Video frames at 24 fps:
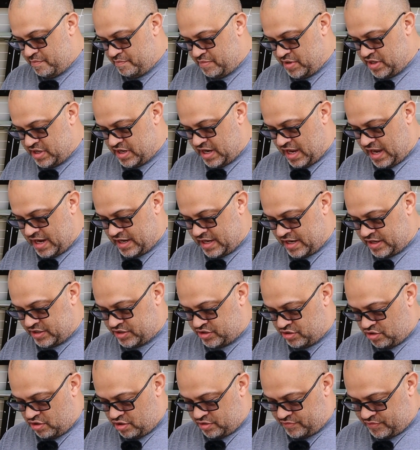but I got
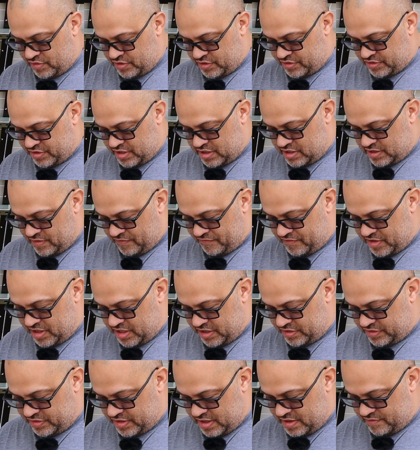this Chargeverter set to
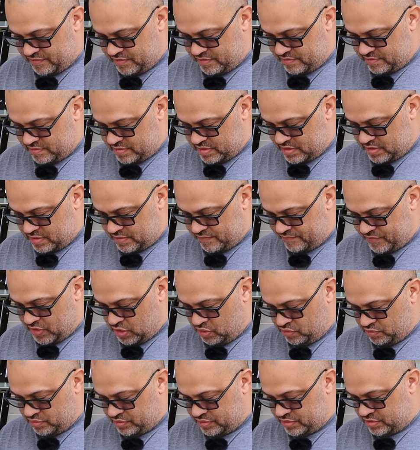57 uh,
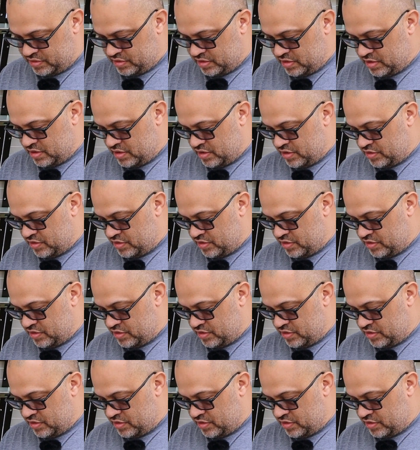volts.